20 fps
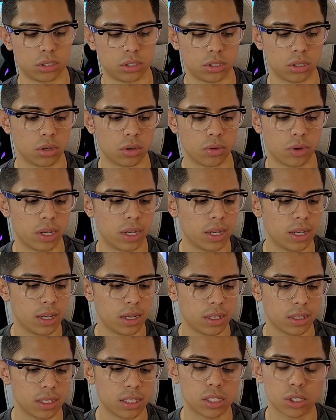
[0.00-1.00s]
So
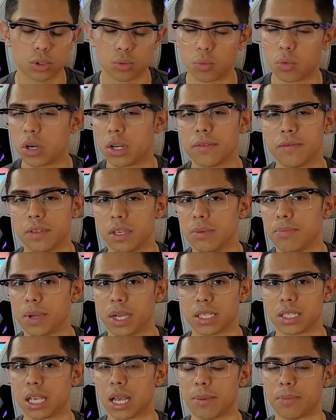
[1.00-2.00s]
this is one of the
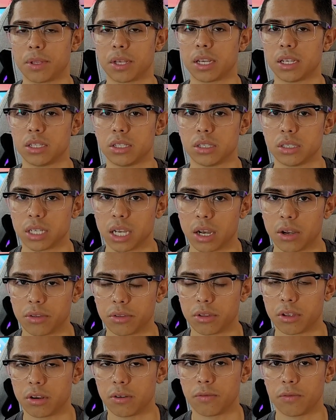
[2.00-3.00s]
best applications
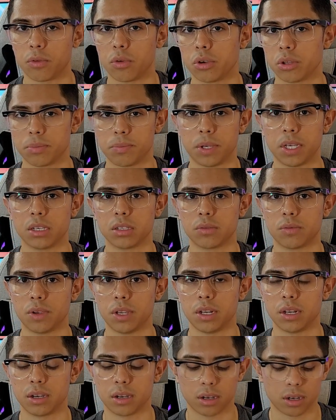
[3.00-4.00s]
out there for the PS
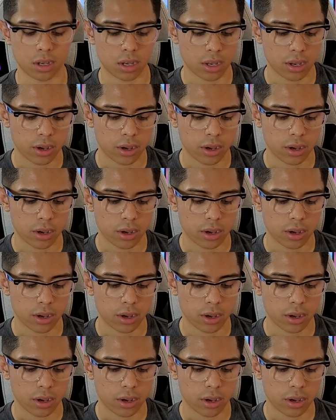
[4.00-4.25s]
Vita,